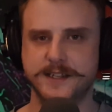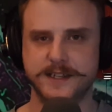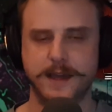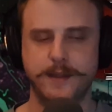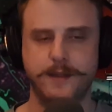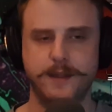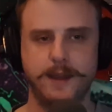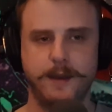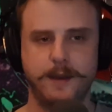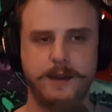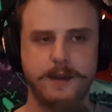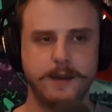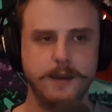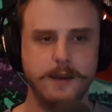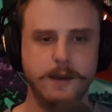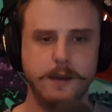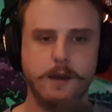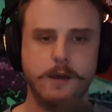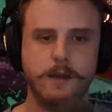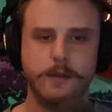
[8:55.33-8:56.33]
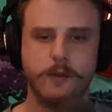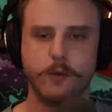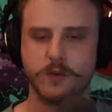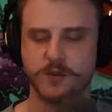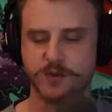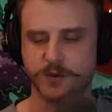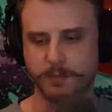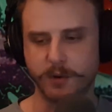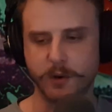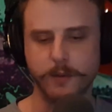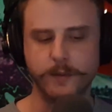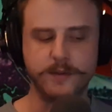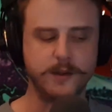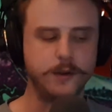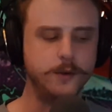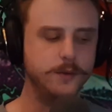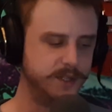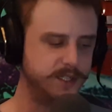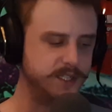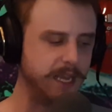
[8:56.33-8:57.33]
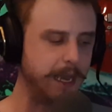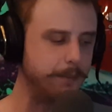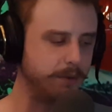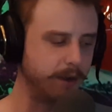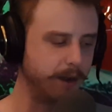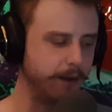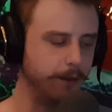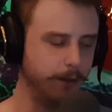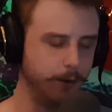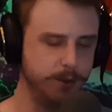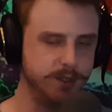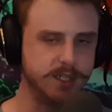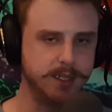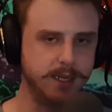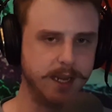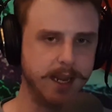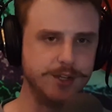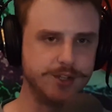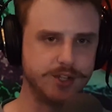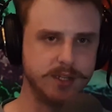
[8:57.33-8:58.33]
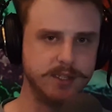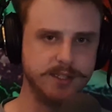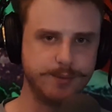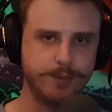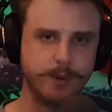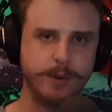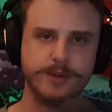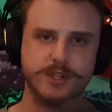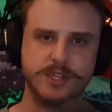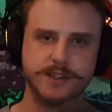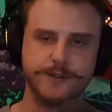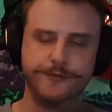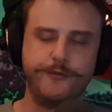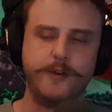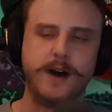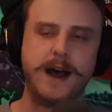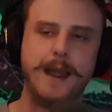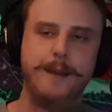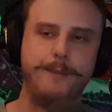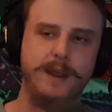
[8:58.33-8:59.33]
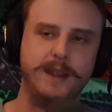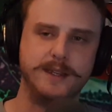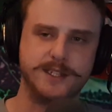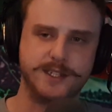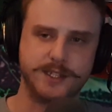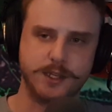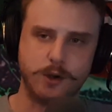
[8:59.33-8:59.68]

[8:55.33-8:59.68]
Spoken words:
I think those were both 2 separate hallucinations. We were just vibing so